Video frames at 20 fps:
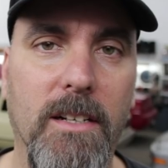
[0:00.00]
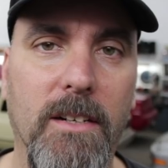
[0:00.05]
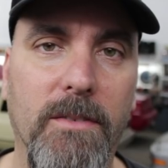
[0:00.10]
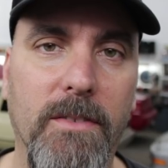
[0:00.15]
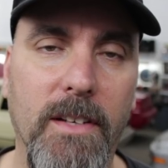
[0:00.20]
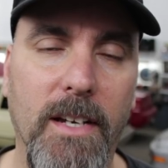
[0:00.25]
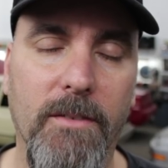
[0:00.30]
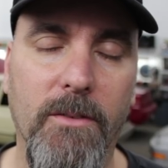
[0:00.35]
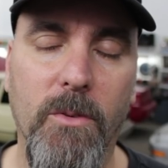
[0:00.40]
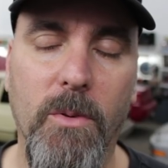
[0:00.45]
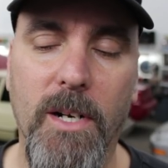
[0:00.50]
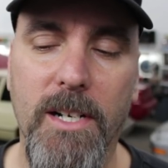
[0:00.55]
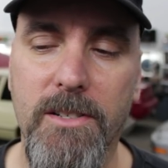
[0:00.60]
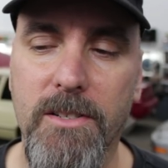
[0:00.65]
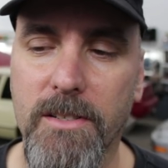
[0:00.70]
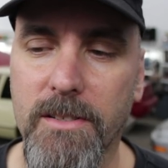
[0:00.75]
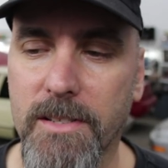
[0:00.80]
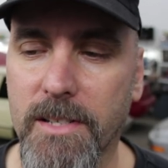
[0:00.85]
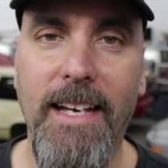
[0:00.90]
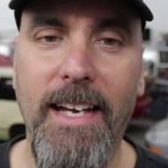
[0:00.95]
there if you have
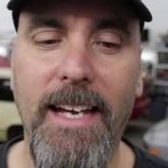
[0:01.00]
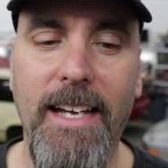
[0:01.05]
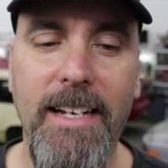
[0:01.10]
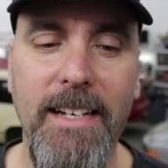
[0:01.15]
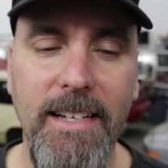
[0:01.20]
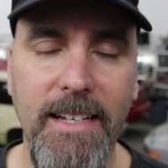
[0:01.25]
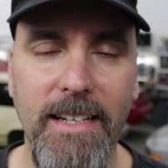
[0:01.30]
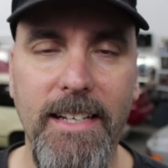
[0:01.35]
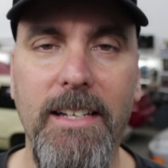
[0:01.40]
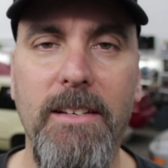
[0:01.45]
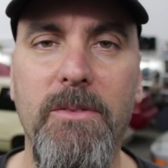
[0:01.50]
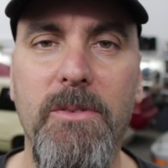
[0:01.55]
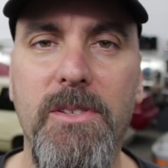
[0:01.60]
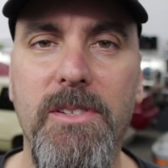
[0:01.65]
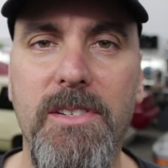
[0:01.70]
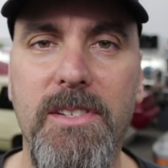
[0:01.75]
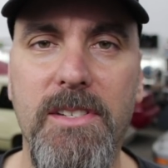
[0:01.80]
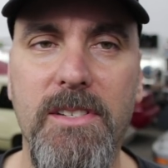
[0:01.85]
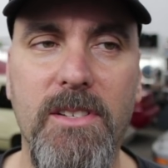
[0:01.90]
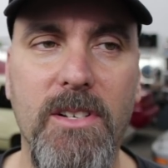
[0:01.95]
questions. And he
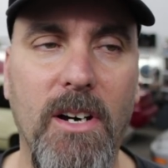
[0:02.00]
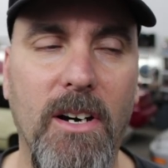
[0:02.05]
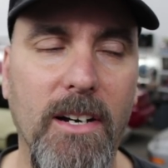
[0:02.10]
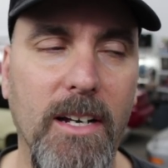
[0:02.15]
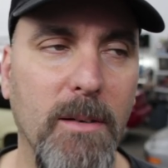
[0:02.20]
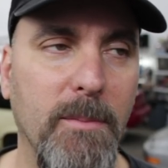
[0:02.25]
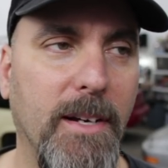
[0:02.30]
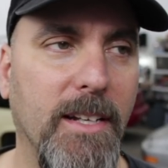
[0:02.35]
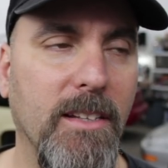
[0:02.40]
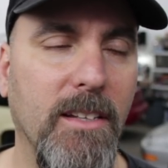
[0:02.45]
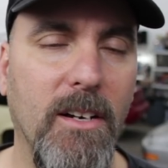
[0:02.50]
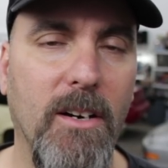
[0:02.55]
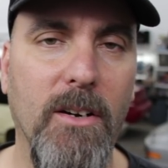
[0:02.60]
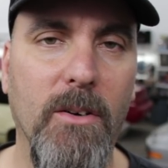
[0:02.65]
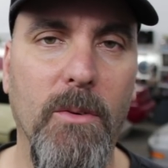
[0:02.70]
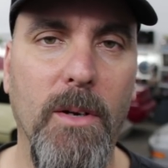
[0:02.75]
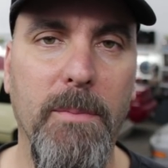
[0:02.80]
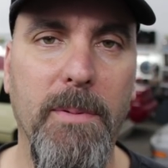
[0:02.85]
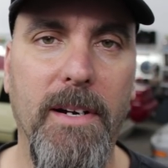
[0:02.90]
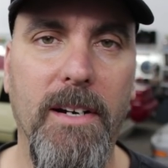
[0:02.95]
was talking about the
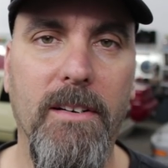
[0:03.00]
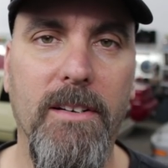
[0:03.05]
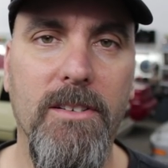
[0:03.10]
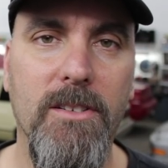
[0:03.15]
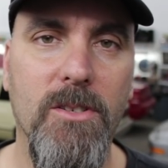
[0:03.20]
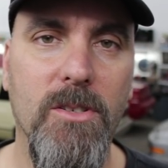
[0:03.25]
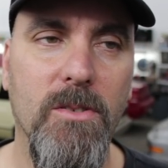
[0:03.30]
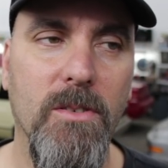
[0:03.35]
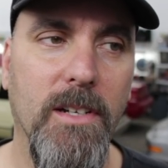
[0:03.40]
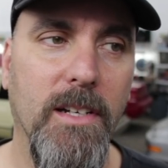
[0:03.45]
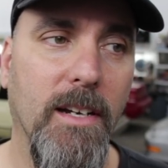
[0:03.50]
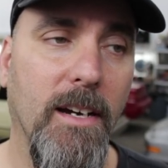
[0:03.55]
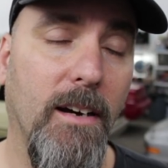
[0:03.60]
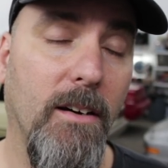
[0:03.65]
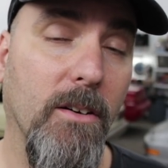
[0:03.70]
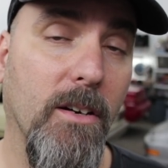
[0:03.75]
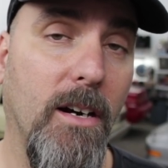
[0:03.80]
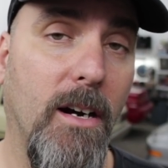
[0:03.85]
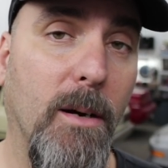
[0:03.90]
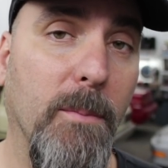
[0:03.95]
auto repair industry,
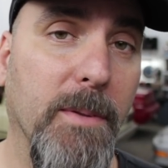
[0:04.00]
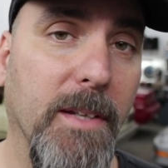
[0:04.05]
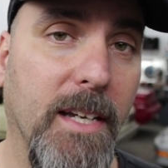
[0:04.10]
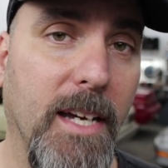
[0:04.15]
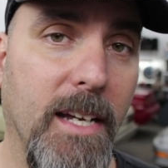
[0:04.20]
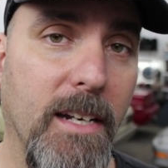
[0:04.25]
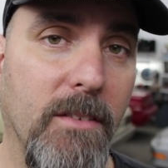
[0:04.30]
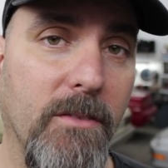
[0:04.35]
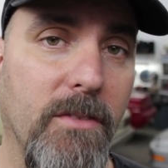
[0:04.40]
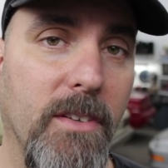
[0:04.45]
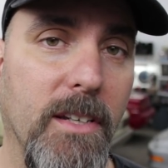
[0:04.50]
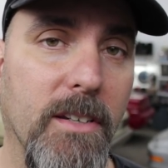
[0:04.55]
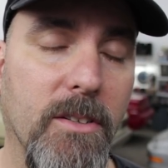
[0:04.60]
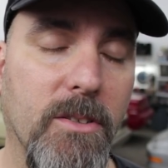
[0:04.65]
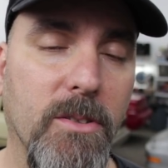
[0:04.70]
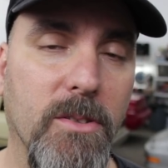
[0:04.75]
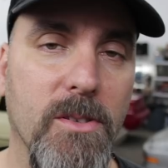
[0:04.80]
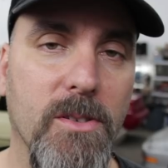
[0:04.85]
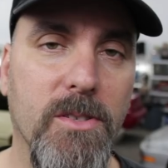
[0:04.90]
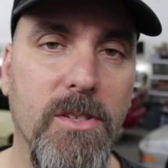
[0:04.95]
how complicated
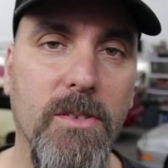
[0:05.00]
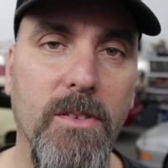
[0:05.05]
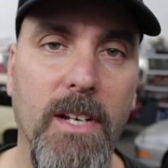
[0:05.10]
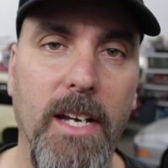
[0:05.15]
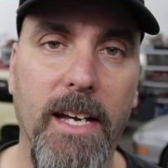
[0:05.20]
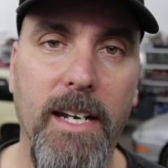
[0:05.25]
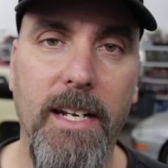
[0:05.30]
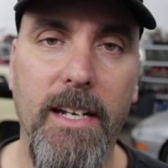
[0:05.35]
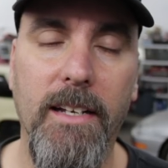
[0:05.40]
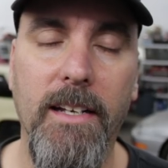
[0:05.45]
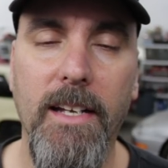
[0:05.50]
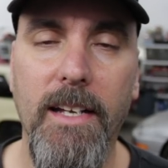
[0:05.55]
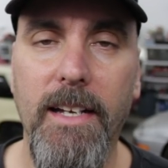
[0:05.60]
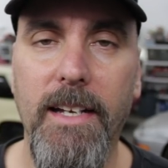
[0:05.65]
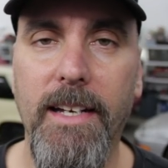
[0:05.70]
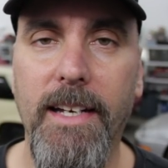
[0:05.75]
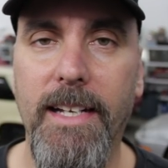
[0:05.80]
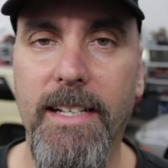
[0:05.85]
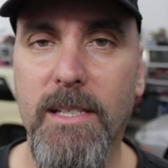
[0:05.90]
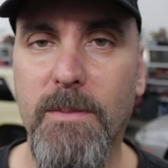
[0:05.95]
vehicles are getting,
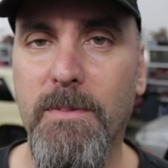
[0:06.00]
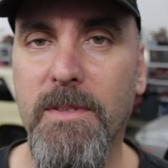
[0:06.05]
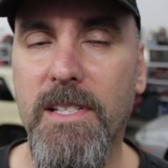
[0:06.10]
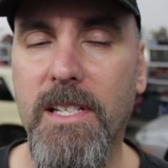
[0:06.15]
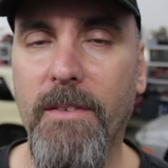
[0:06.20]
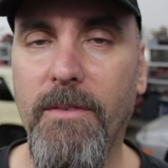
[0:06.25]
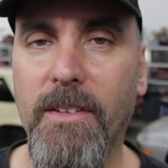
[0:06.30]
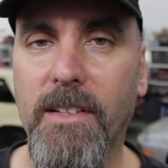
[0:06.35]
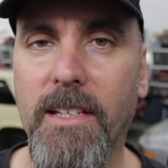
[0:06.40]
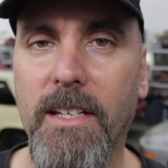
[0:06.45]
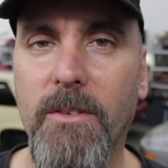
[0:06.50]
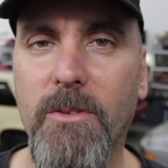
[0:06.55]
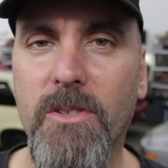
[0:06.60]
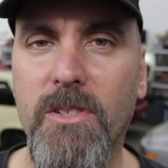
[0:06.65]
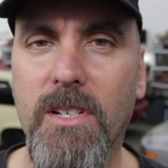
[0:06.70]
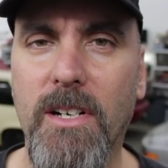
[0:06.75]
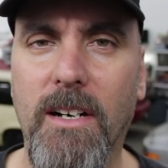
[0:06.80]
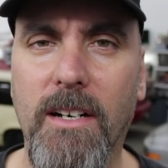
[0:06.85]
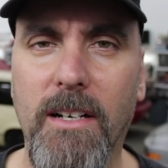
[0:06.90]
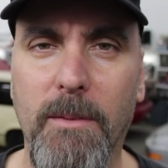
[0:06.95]
and specifically he
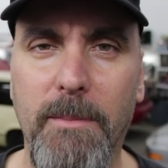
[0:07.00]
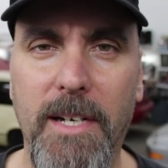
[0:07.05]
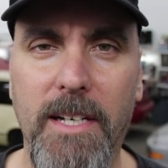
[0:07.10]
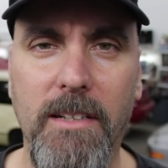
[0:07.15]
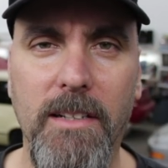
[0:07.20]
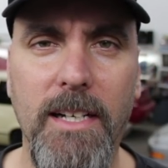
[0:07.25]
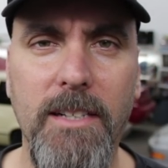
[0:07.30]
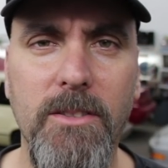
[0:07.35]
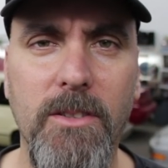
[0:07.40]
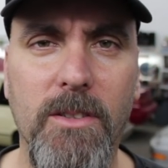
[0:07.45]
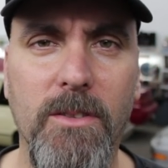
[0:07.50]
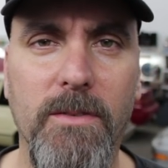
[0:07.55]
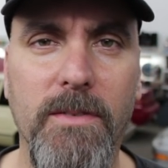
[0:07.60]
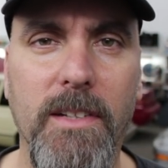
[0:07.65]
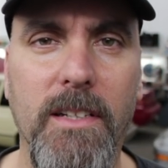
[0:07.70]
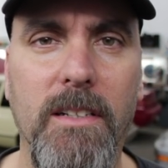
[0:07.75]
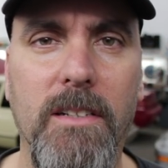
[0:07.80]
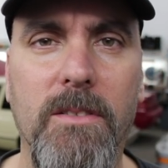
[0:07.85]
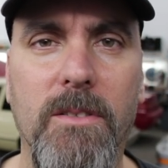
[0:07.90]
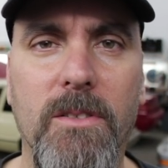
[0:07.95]
was talking about electrical
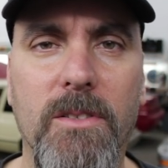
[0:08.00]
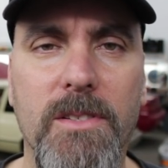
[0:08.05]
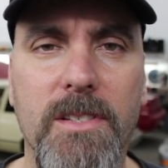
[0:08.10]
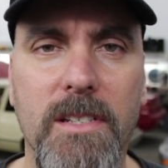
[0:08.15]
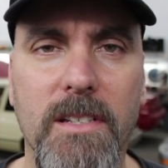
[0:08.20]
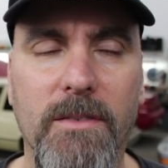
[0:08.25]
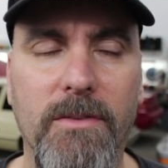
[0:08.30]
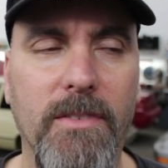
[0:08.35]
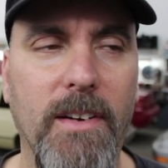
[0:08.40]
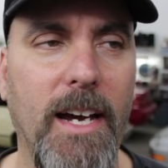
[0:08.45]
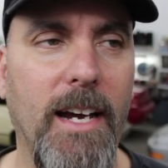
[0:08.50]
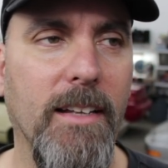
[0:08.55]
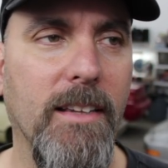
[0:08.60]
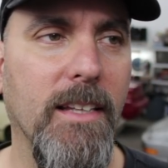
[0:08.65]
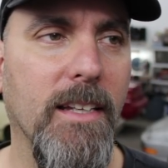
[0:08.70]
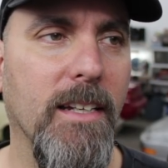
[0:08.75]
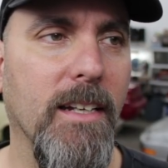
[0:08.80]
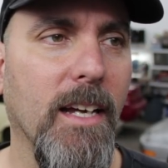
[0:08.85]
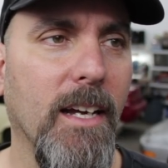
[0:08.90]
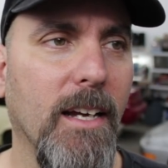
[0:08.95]
vehicles and the fact
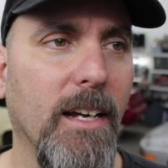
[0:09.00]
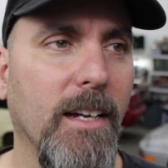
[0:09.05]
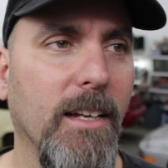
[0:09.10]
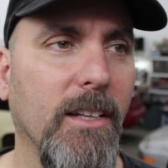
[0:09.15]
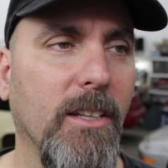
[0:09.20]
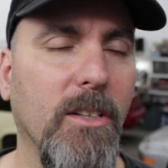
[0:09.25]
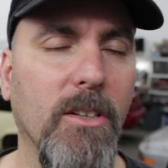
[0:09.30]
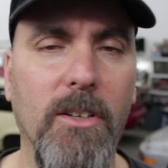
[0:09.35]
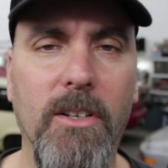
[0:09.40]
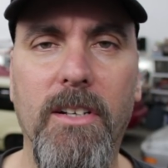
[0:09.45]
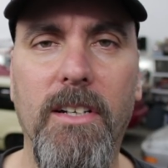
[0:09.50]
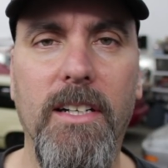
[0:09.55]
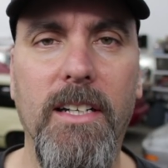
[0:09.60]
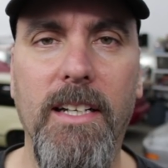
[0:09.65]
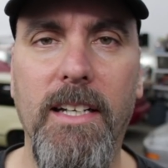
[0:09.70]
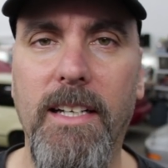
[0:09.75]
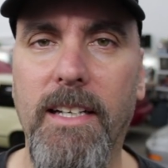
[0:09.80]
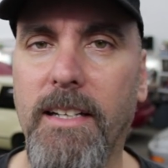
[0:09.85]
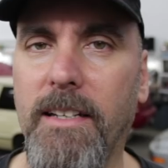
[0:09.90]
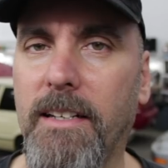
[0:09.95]
that you're gonna
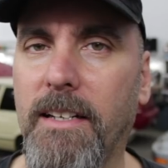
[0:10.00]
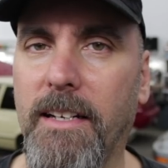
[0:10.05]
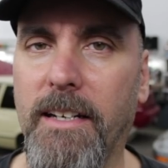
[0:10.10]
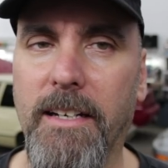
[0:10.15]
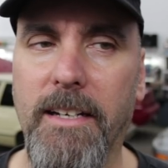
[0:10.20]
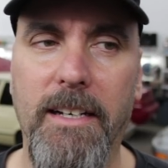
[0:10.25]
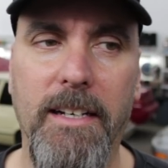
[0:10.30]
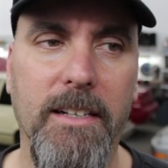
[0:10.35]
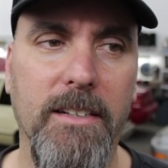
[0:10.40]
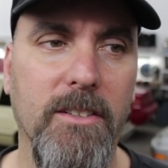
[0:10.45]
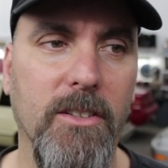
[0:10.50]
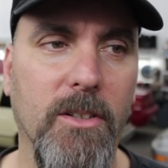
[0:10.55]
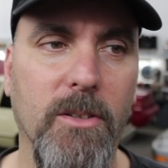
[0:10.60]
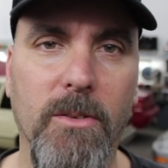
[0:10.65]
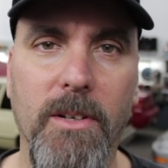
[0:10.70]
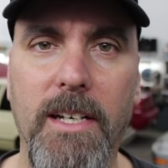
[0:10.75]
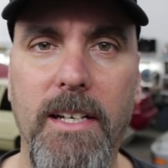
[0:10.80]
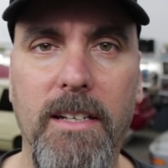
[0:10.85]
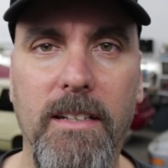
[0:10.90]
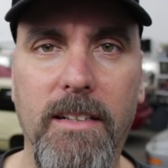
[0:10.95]
need a
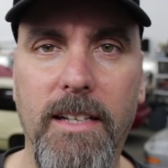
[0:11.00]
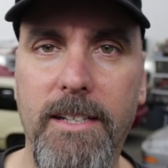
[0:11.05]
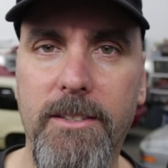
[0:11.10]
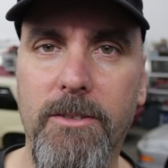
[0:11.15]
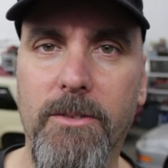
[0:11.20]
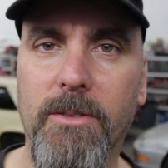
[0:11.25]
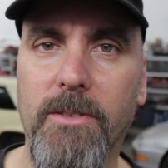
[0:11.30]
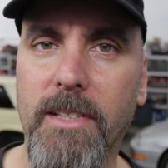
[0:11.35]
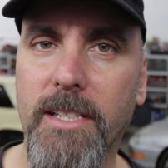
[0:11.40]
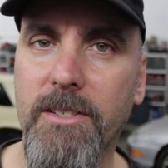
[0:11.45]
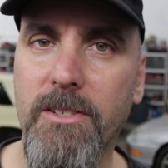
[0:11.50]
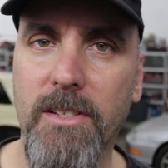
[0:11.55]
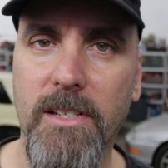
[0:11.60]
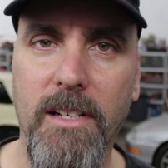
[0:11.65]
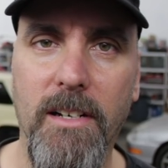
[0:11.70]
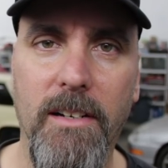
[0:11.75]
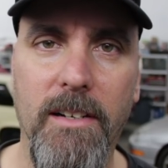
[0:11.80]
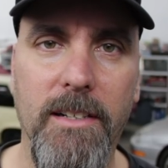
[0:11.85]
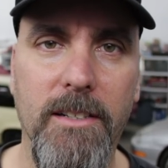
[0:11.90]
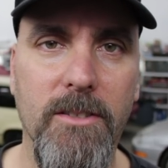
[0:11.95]
degree in electrical
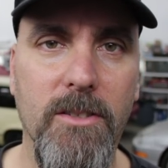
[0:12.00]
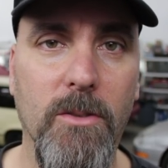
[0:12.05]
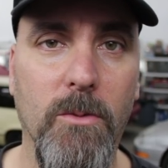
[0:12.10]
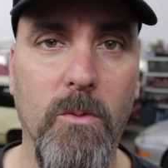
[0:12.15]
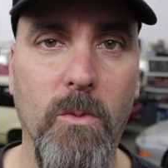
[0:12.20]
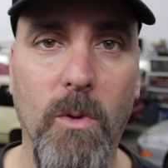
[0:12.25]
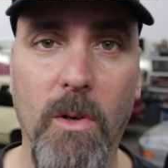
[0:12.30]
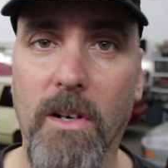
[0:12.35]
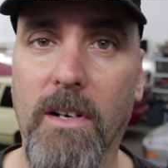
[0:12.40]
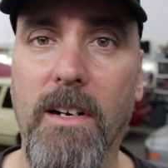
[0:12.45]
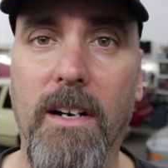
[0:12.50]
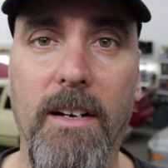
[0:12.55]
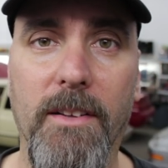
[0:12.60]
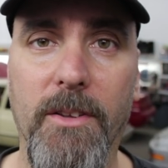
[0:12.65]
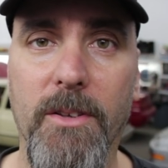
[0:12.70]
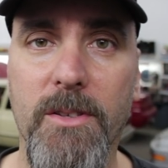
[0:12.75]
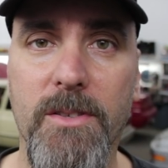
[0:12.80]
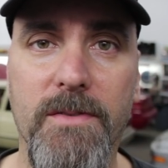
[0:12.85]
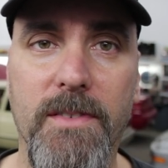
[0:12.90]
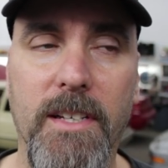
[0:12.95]
engineering to work
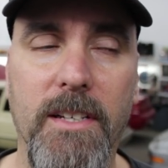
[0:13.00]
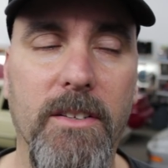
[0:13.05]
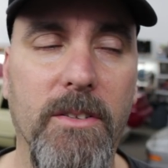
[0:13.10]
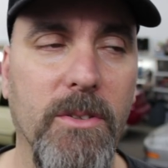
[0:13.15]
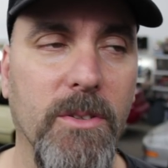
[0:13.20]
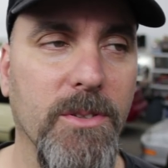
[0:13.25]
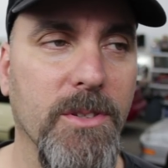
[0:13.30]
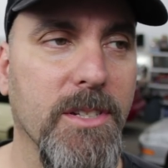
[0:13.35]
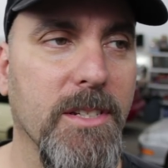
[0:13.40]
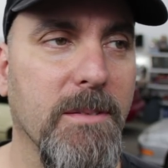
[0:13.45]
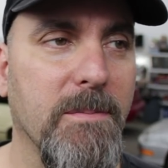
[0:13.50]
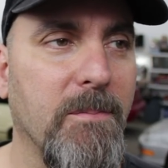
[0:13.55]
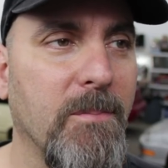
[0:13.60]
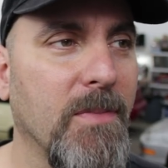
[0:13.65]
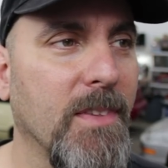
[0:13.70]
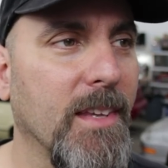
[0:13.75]
on those vehicles.